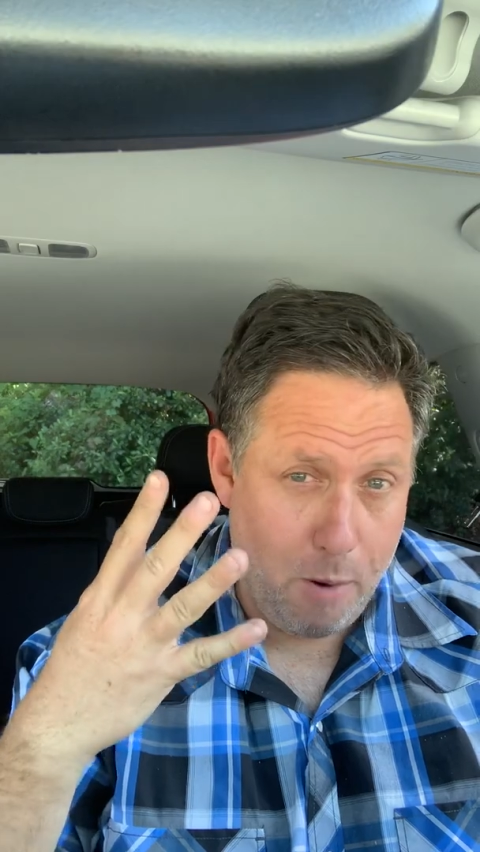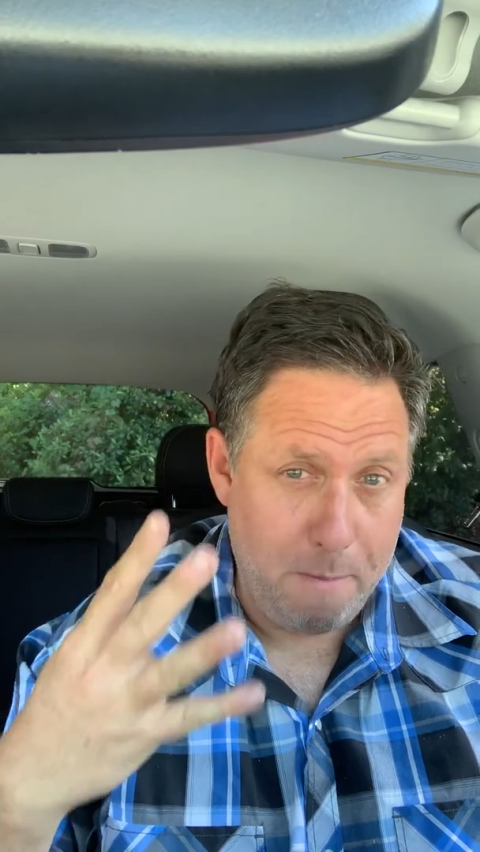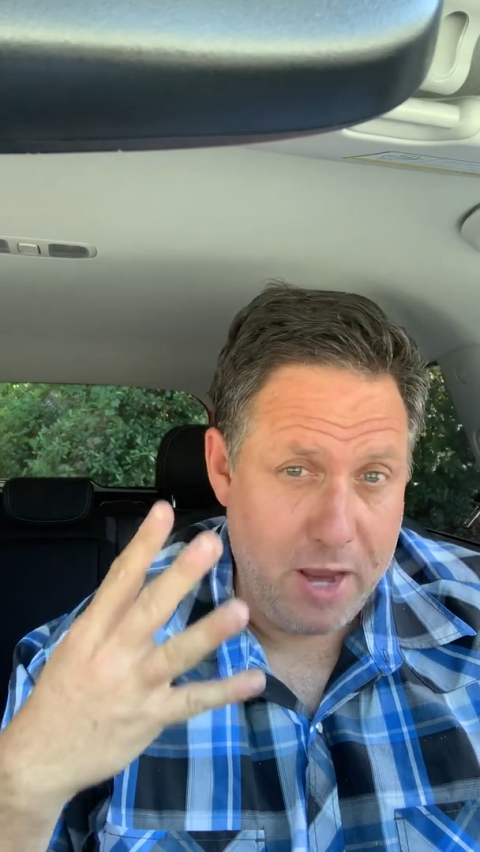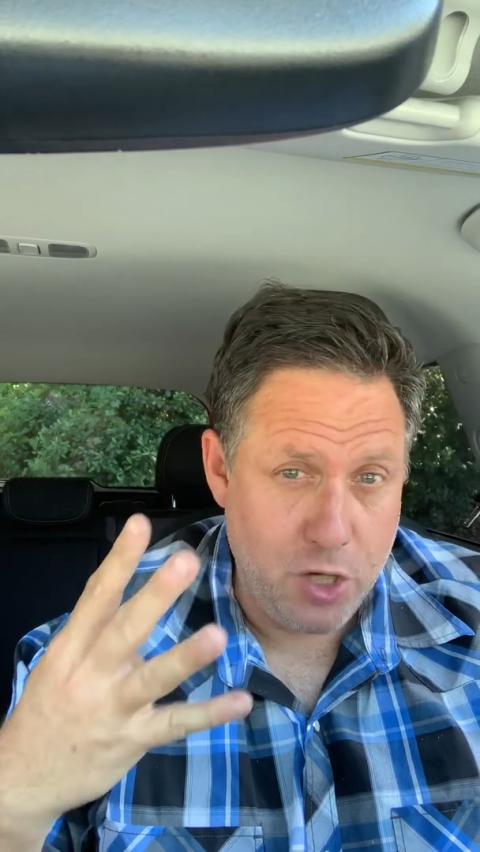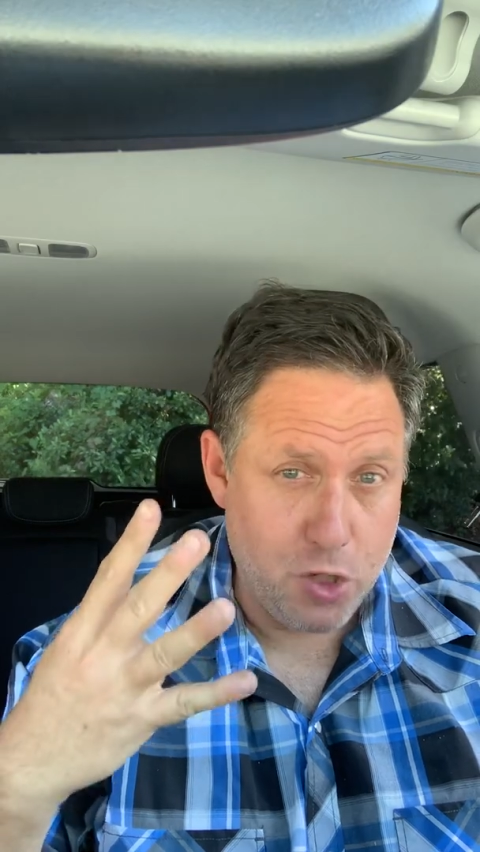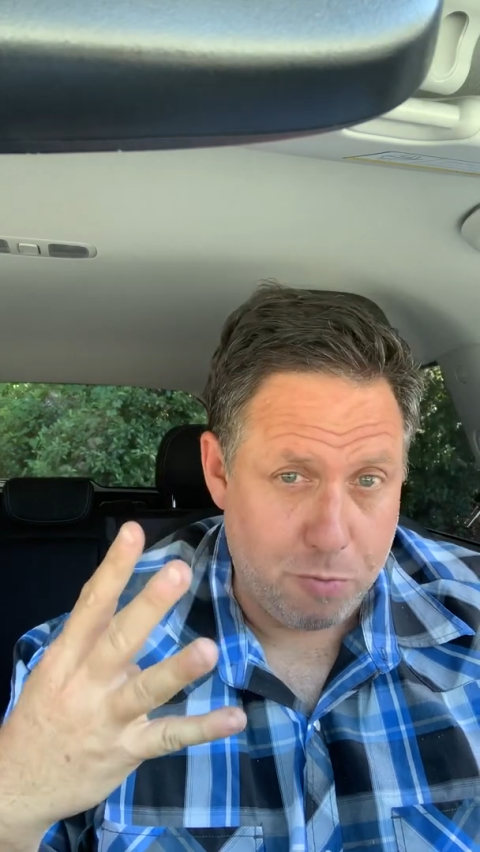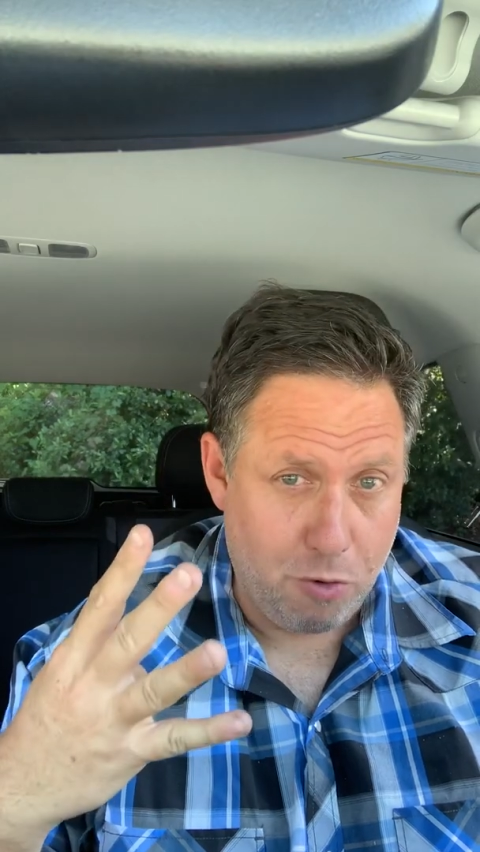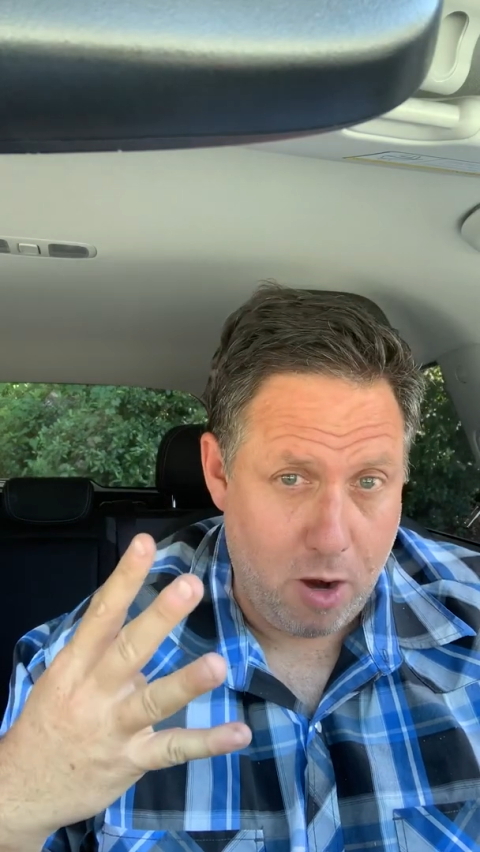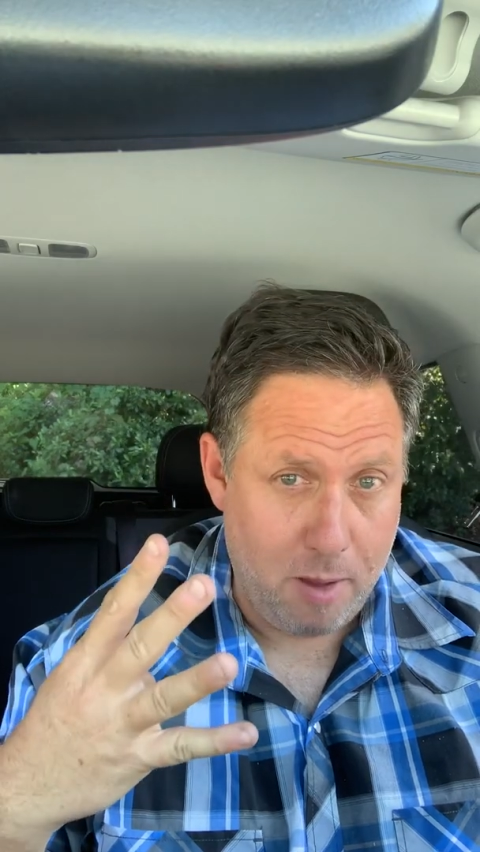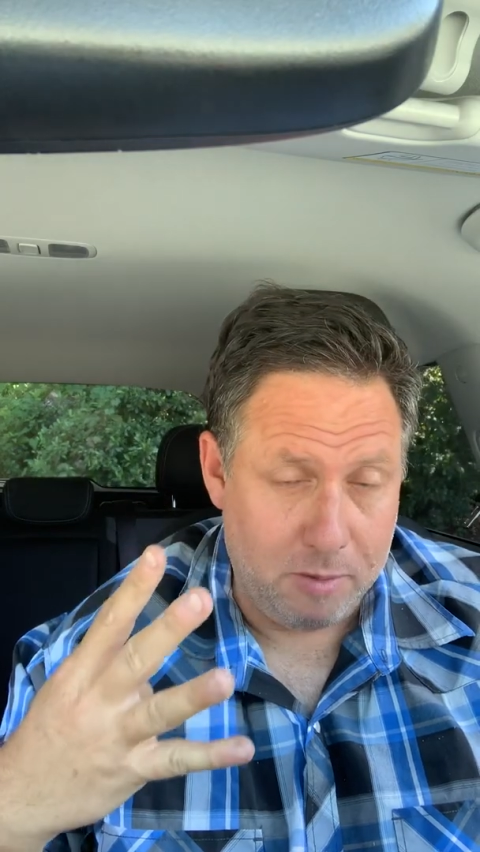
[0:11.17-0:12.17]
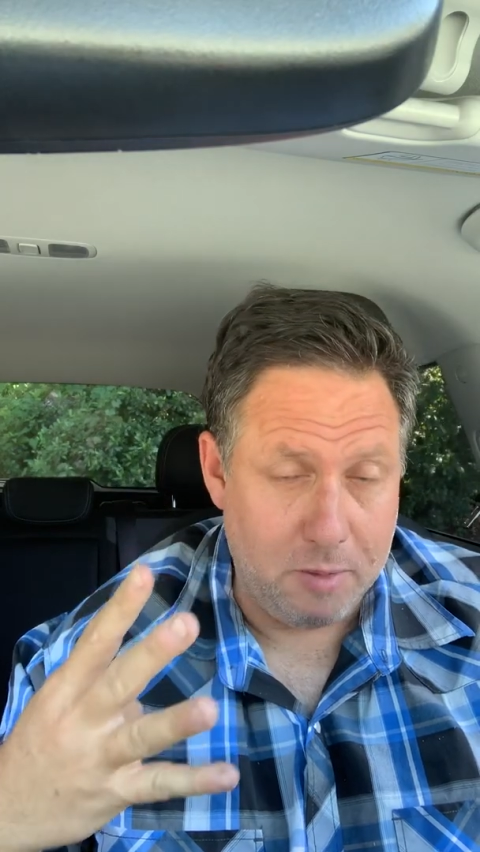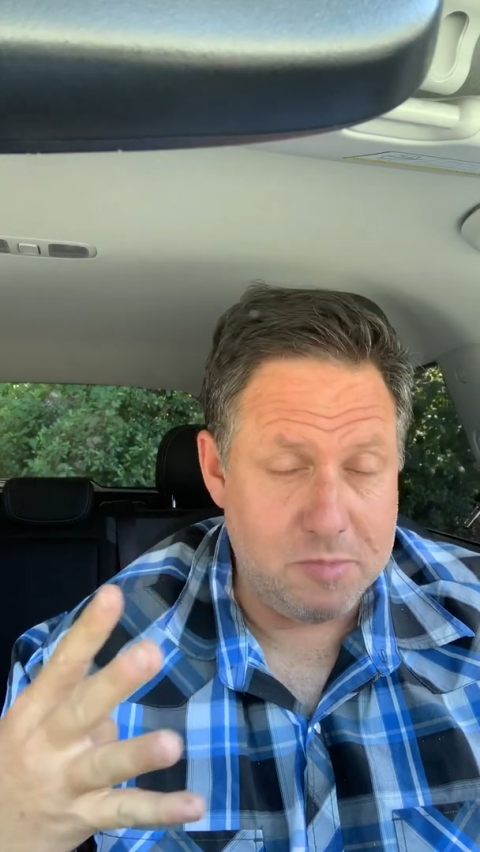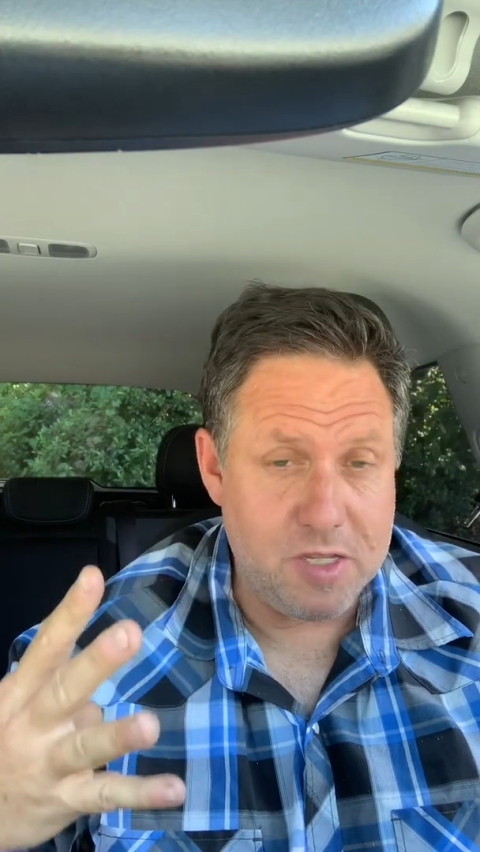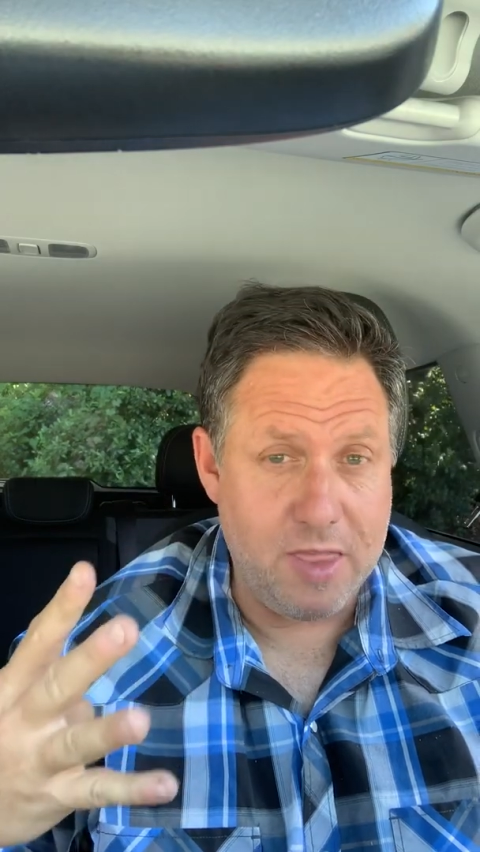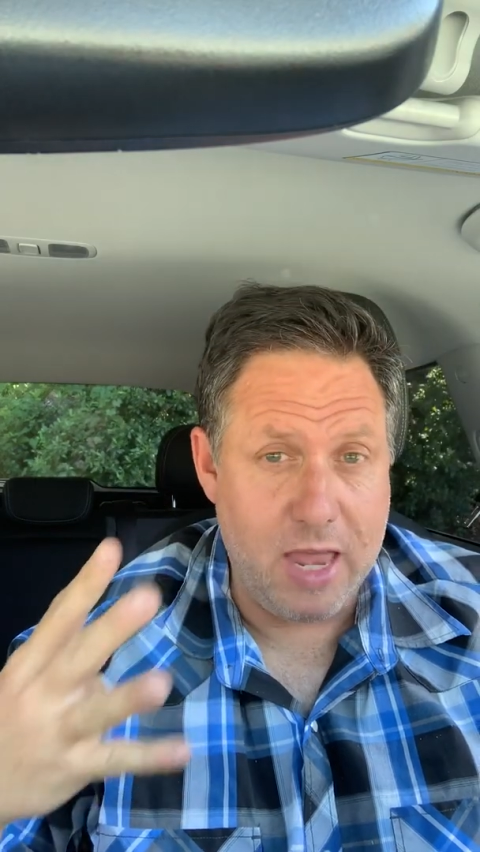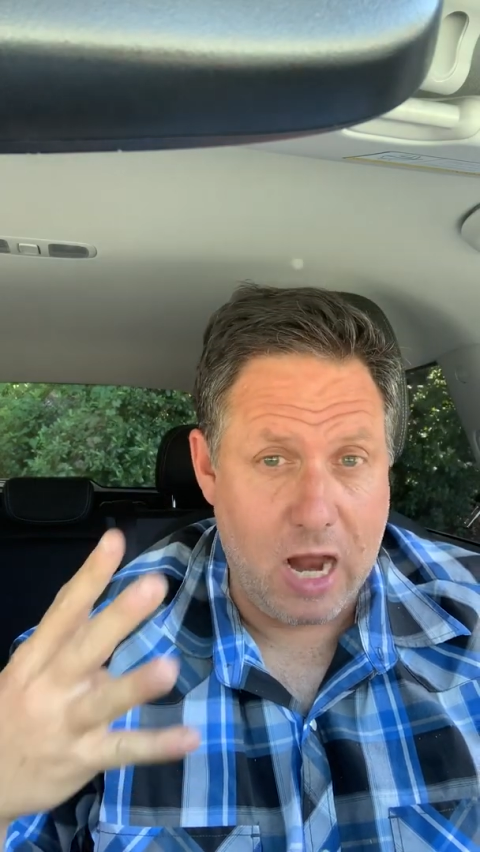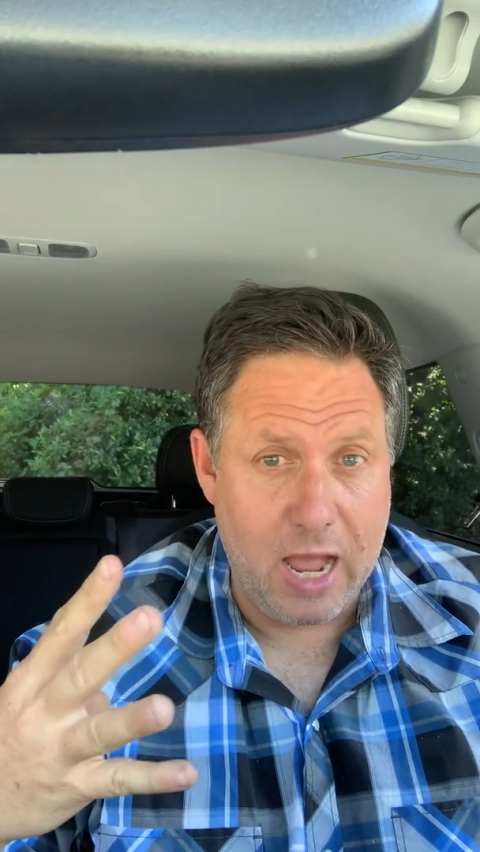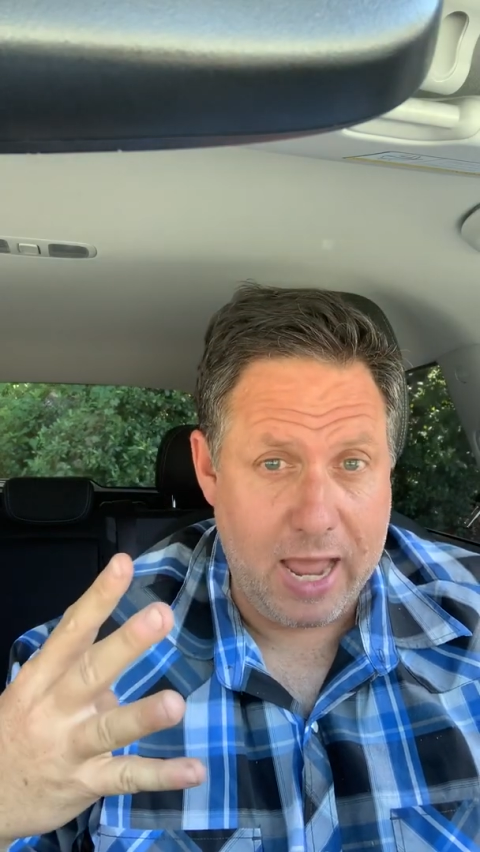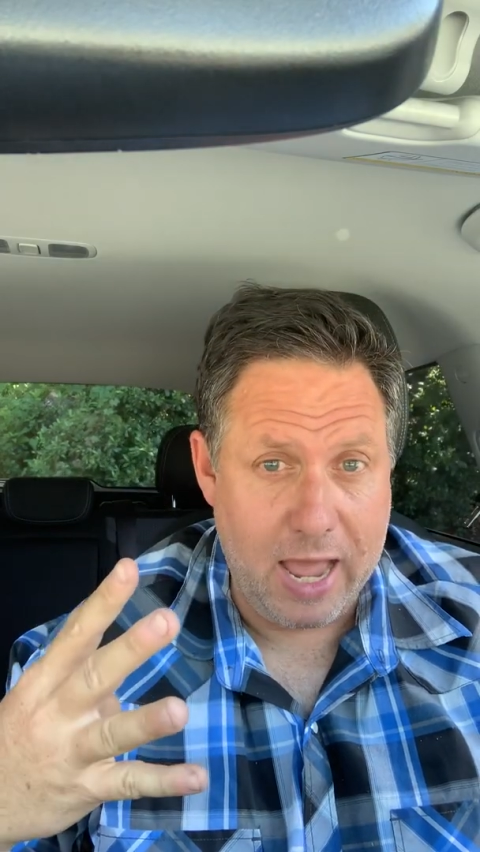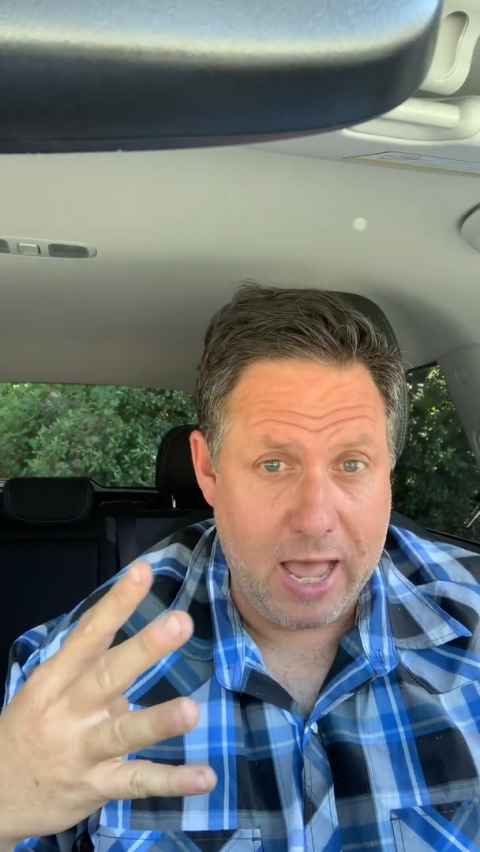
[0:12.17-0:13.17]
major problems that I
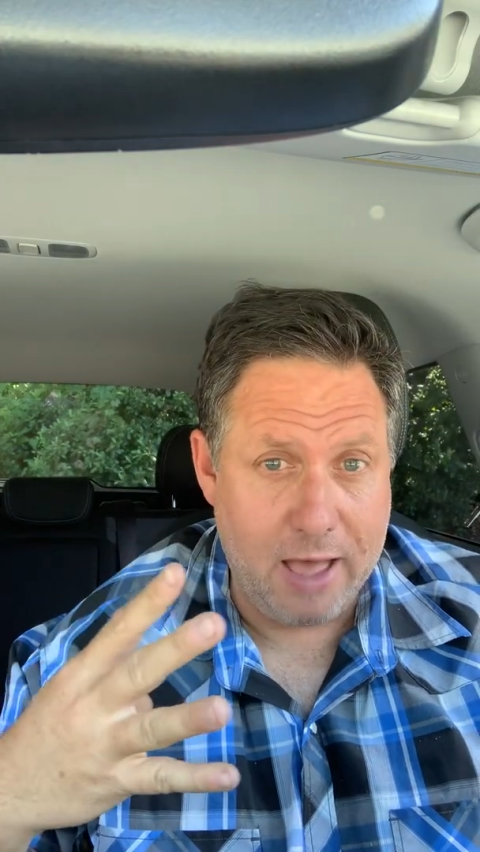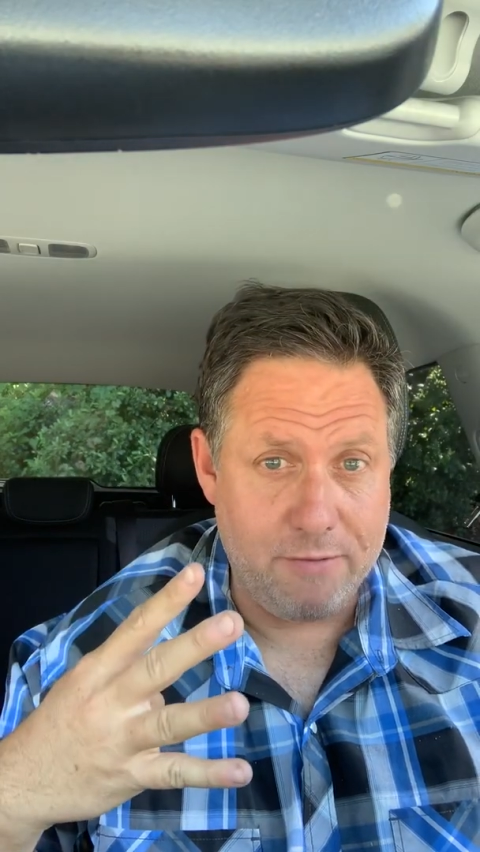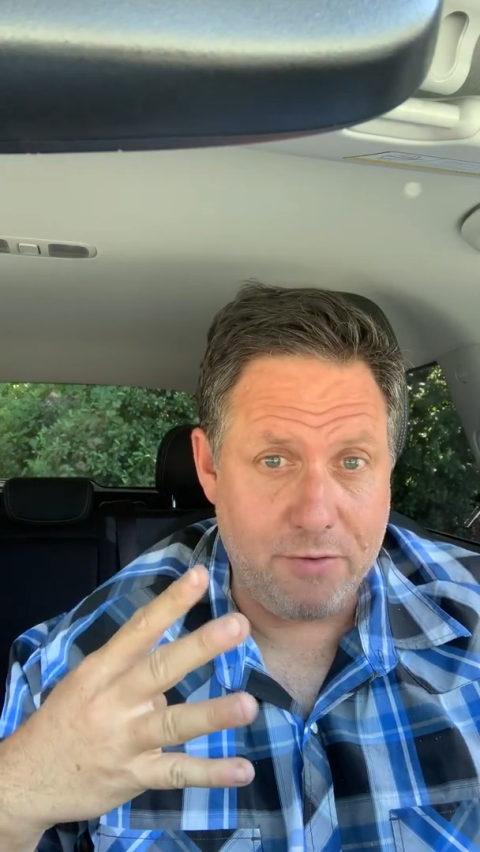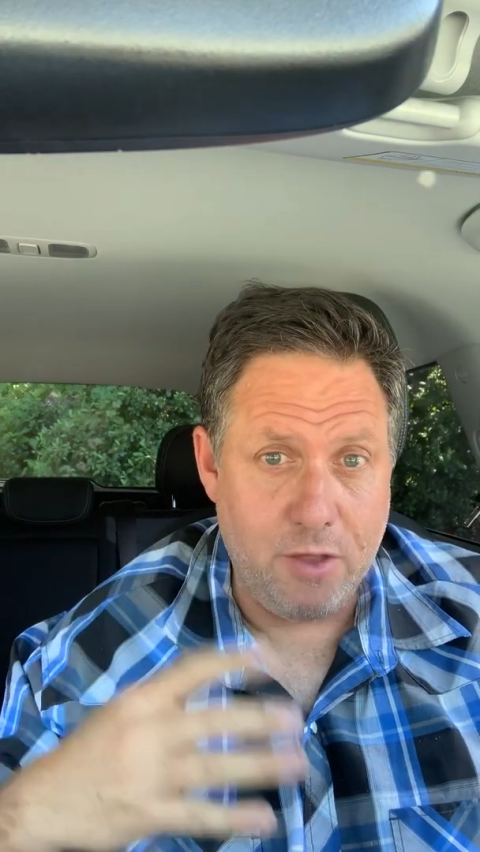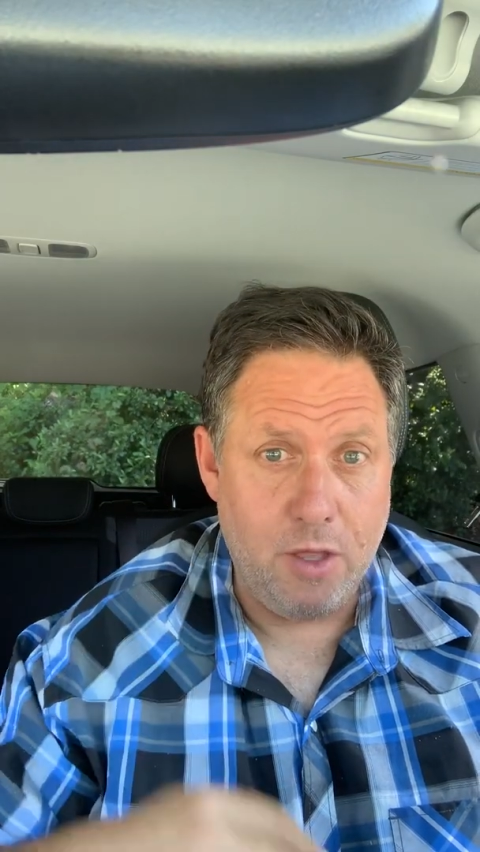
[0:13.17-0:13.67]
have